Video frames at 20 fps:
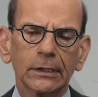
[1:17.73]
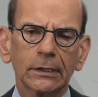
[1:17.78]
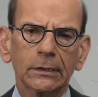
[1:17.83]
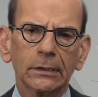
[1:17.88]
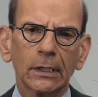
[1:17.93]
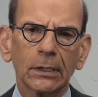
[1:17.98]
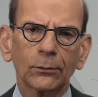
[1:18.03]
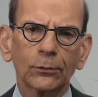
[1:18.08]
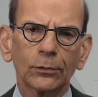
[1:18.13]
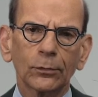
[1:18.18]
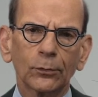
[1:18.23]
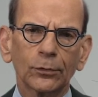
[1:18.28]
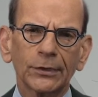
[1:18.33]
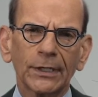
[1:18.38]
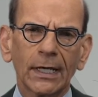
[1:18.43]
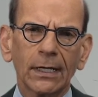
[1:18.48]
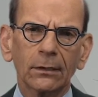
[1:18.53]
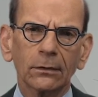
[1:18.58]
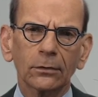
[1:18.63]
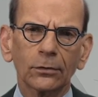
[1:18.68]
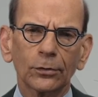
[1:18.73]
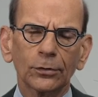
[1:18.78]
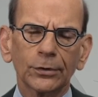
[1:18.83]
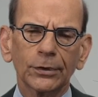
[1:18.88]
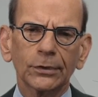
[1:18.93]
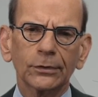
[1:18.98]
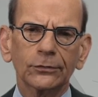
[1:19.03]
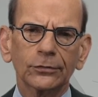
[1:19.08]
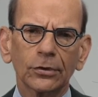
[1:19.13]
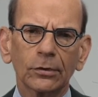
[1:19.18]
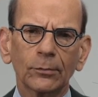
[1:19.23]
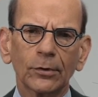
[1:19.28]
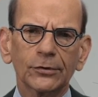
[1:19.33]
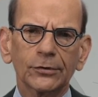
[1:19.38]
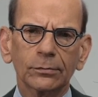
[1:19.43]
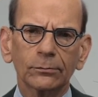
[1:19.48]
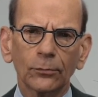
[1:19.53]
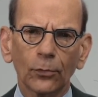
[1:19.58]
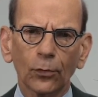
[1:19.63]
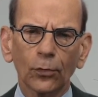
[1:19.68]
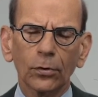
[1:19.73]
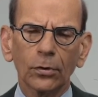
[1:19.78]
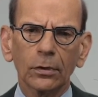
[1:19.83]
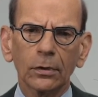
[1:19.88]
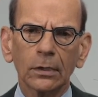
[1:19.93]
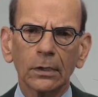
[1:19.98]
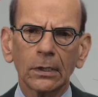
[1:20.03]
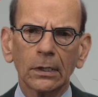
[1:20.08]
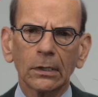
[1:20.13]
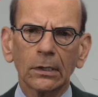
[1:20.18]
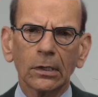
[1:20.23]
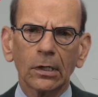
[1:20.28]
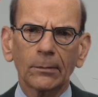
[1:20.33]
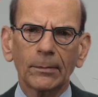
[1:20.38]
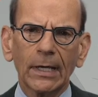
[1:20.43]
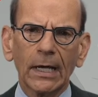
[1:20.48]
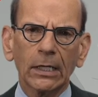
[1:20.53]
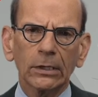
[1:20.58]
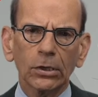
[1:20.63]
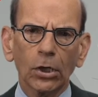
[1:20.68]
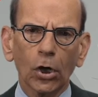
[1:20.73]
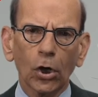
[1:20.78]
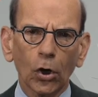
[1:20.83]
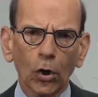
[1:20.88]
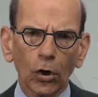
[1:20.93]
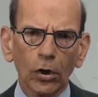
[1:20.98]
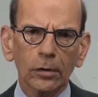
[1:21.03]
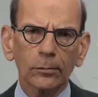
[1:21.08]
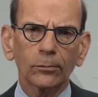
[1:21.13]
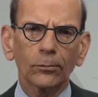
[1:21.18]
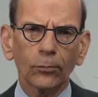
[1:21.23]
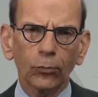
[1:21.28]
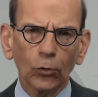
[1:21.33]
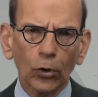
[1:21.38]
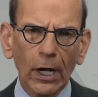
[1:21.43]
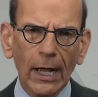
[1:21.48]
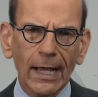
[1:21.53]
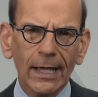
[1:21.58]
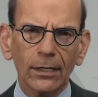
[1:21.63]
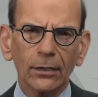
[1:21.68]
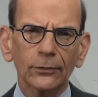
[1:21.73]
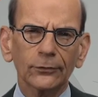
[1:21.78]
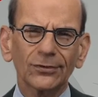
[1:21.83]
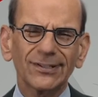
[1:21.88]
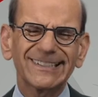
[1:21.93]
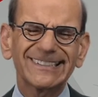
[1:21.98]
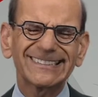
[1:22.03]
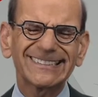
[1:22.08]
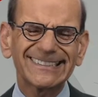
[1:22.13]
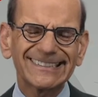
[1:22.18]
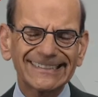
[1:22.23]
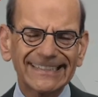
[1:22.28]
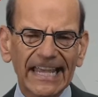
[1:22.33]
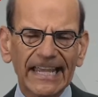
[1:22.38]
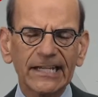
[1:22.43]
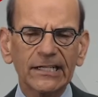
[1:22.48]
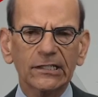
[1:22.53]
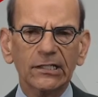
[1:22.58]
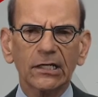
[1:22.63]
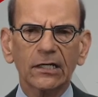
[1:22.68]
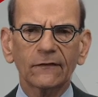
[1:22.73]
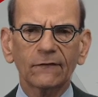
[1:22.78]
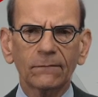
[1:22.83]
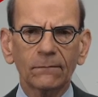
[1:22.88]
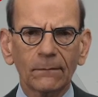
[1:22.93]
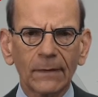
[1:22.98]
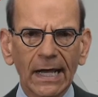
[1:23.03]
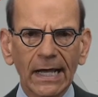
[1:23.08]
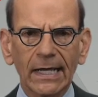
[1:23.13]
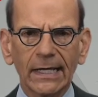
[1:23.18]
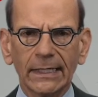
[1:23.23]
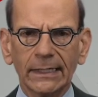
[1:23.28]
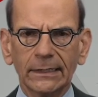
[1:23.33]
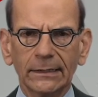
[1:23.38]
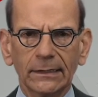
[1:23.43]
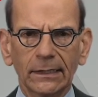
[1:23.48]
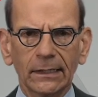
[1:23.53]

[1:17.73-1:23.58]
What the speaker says: and we're now learning so much more about Art Briles' state of mind.